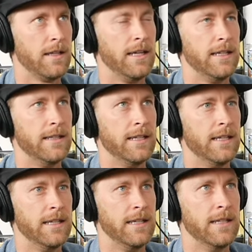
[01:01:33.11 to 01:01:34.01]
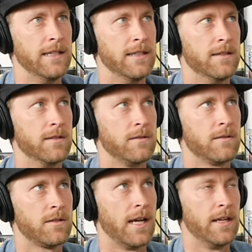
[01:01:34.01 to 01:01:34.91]
and then
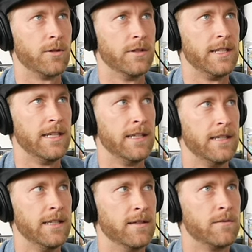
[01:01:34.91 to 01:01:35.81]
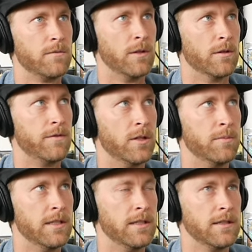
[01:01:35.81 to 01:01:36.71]
kind of toward the end we were
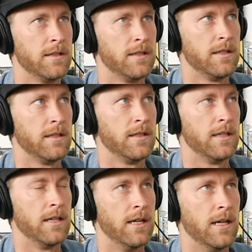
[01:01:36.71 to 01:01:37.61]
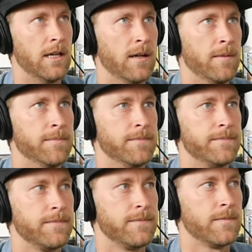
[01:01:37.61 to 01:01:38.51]
filming, Um,
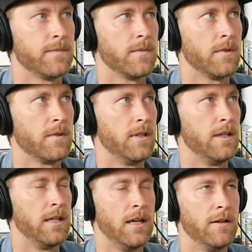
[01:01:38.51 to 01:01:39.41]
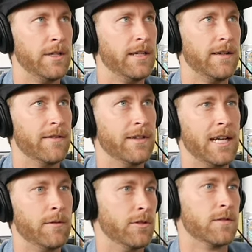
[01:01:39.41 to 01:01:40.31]
we didn't have a
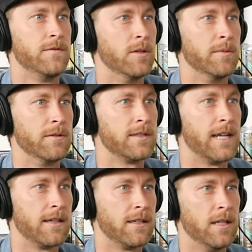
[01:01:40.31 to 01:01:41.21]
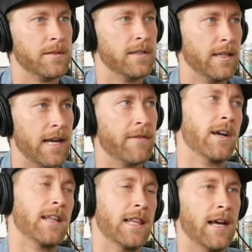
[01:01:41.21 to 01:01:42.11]
name. We were just filming, stacking clips. And then after
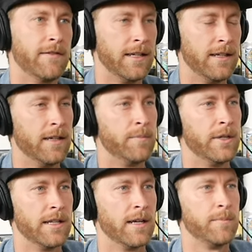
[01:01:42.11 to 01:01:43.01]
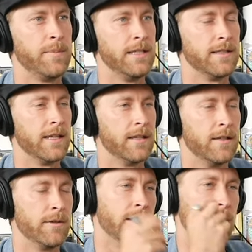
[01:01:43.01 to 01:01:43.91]
I left, I ended up putting that piece together
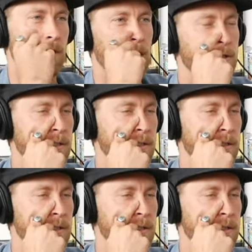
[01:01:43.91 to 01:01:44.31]
and went on Thrasher.